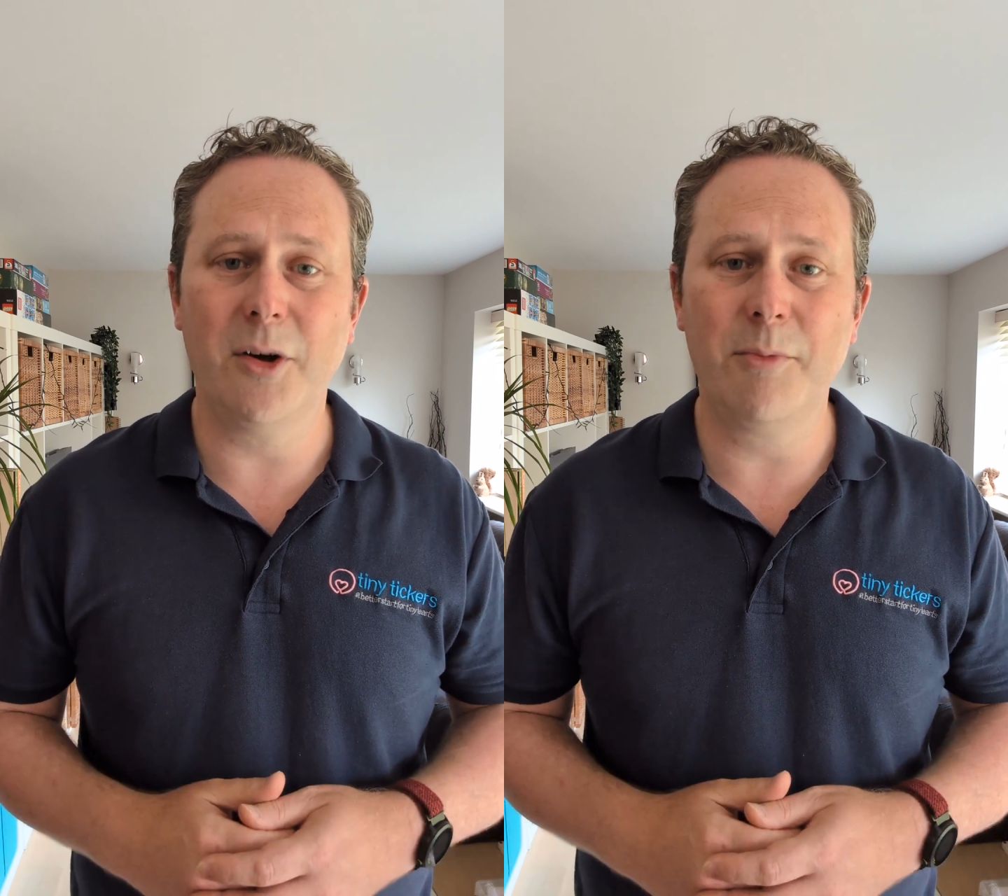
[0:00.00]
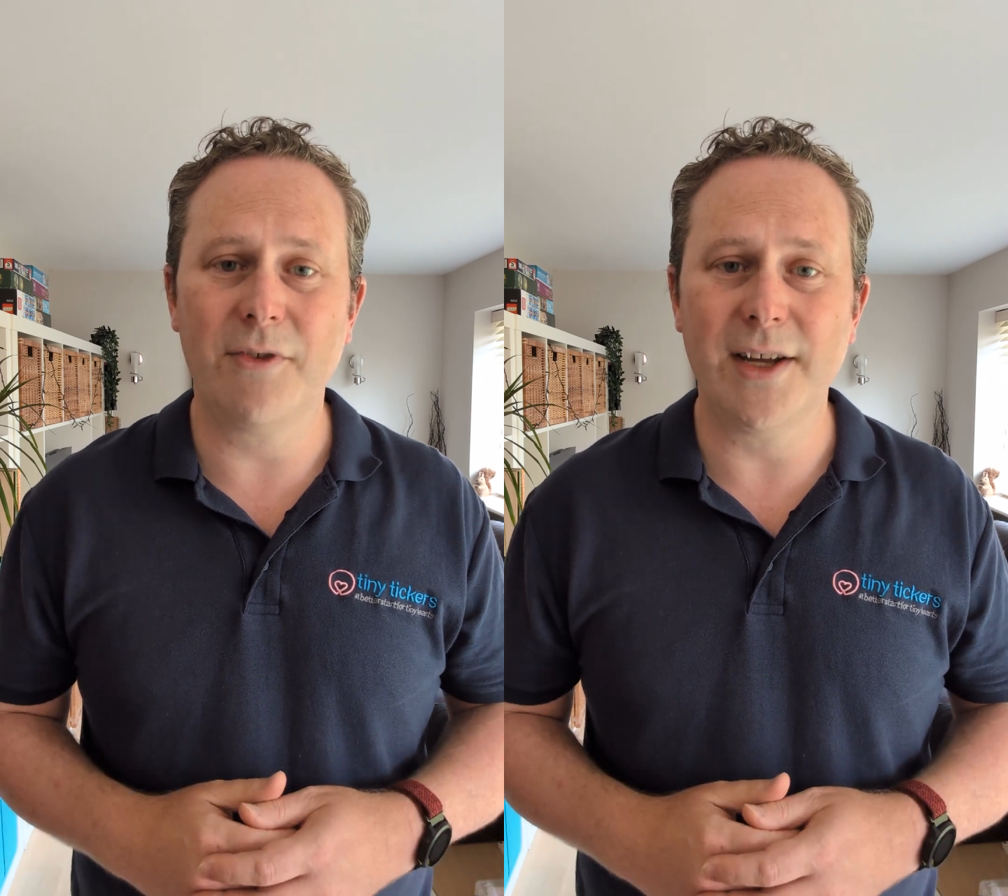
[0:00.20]

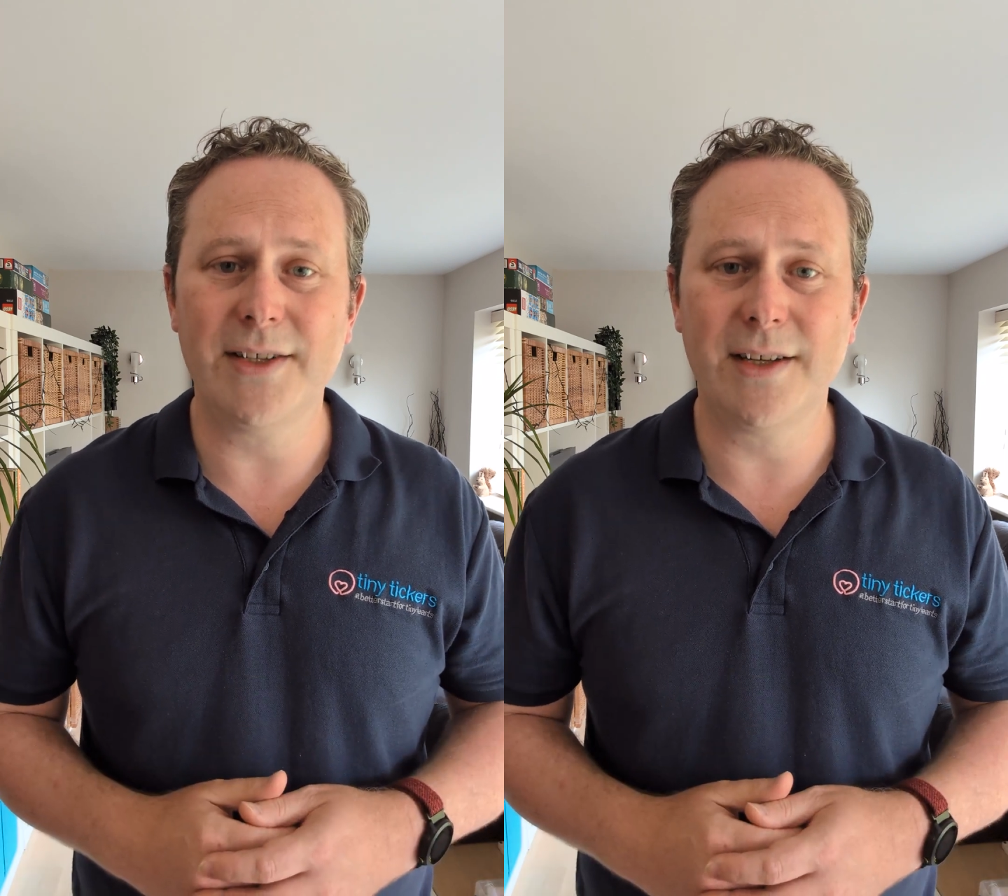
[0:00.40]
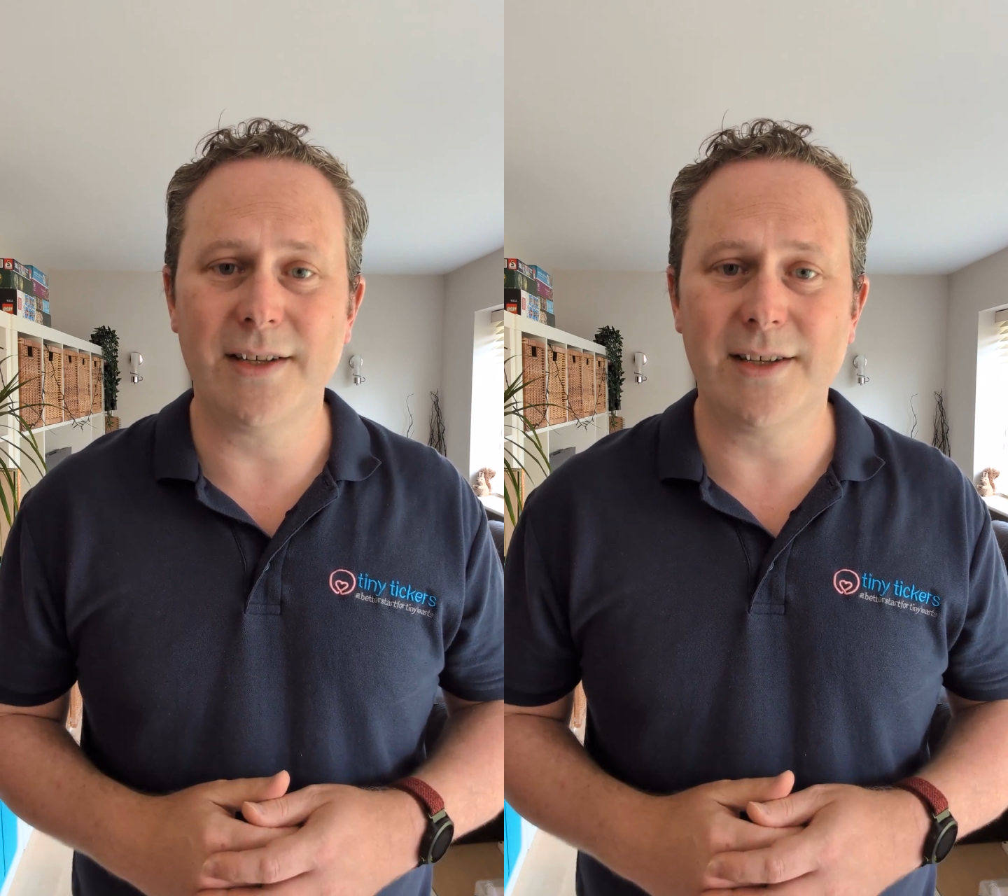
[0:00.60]

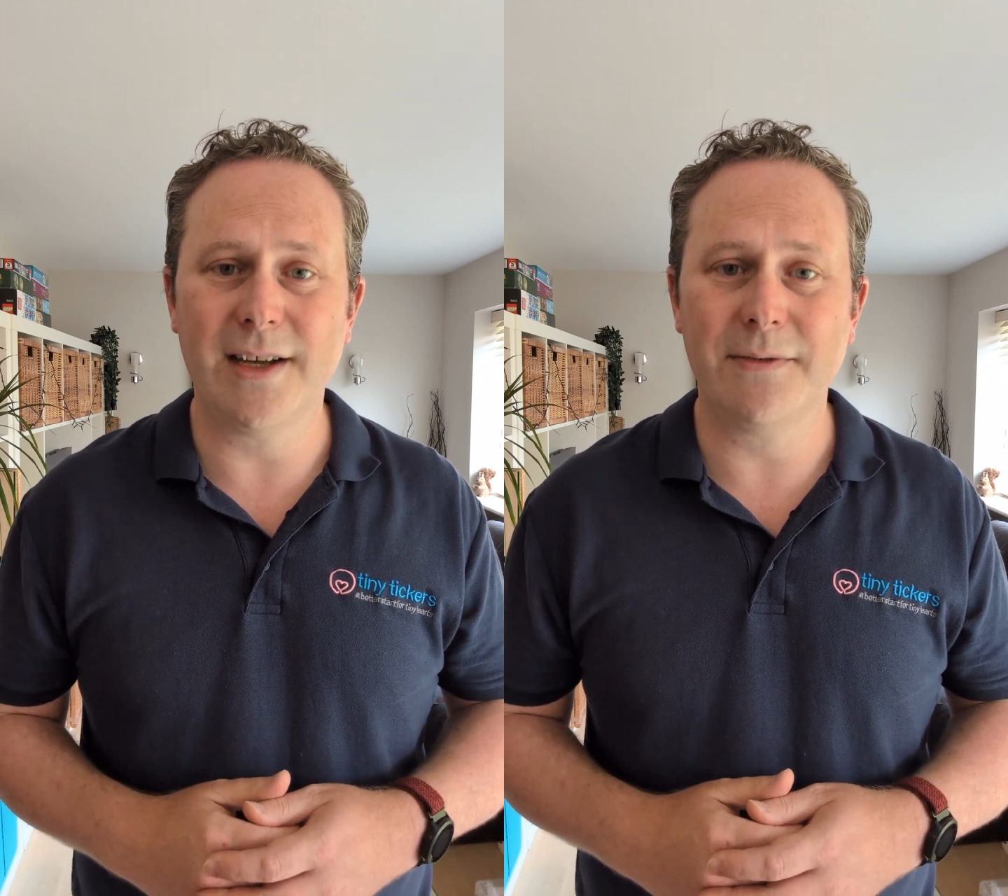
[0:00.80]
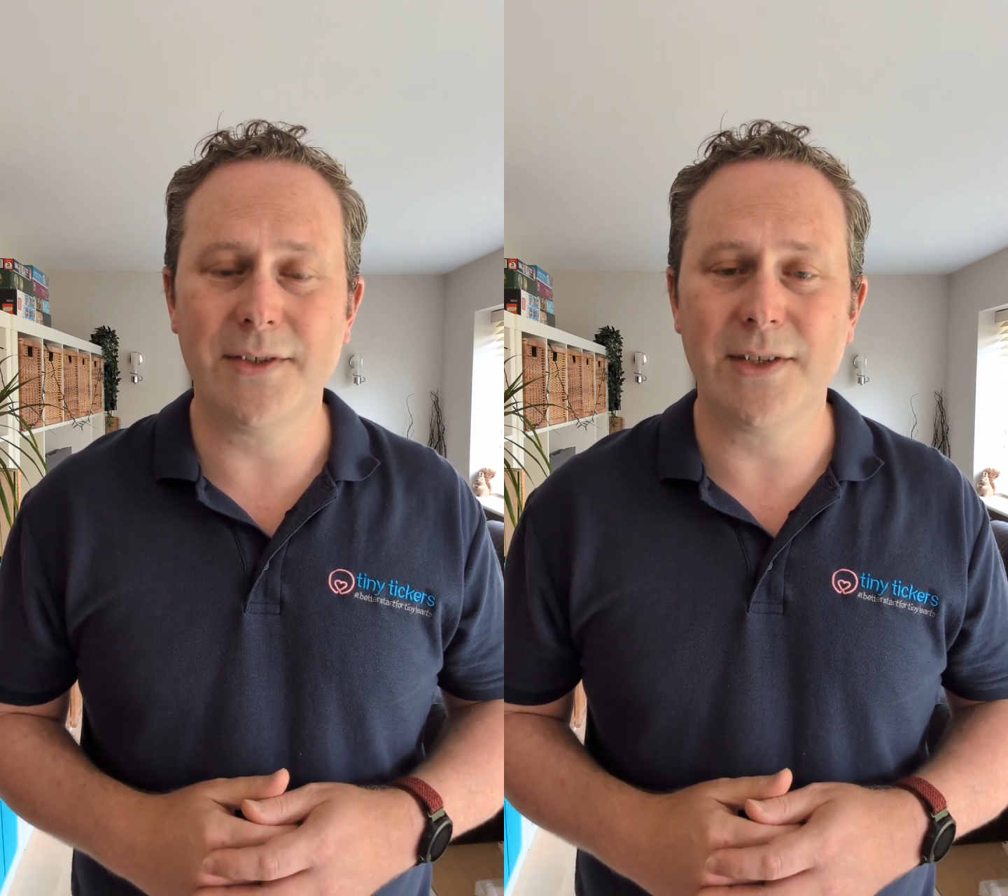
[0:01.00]
operating in a
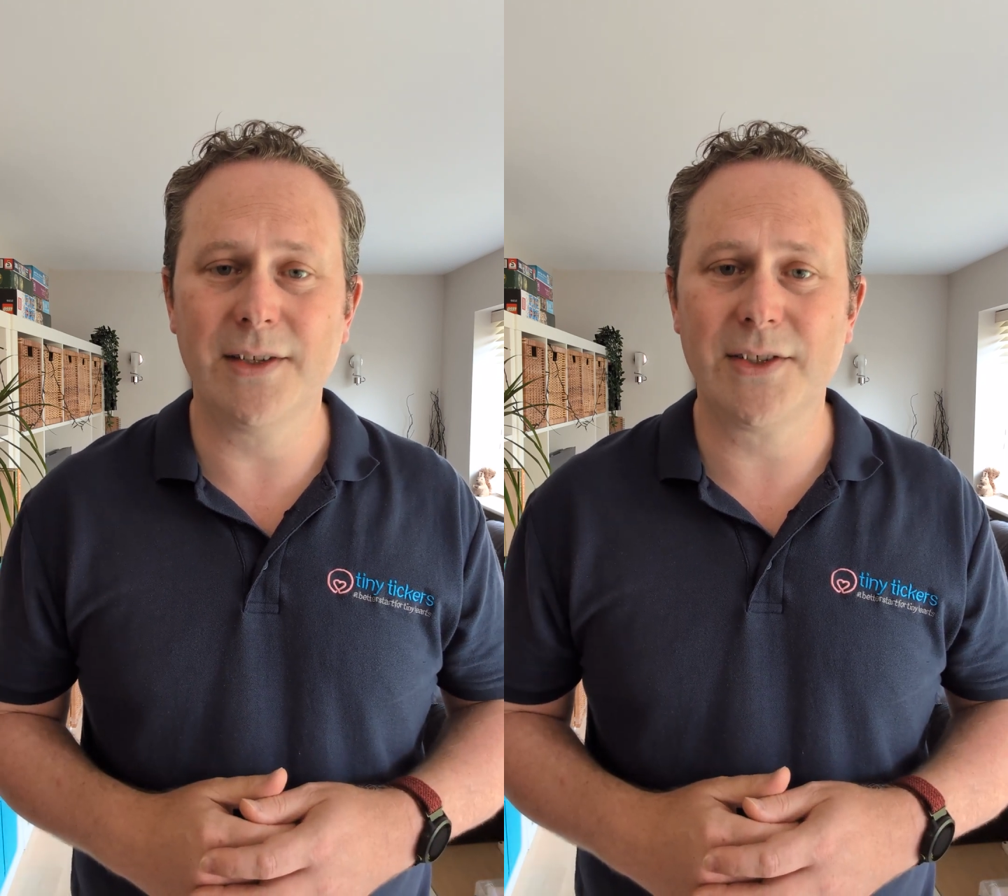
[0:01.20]
deficit.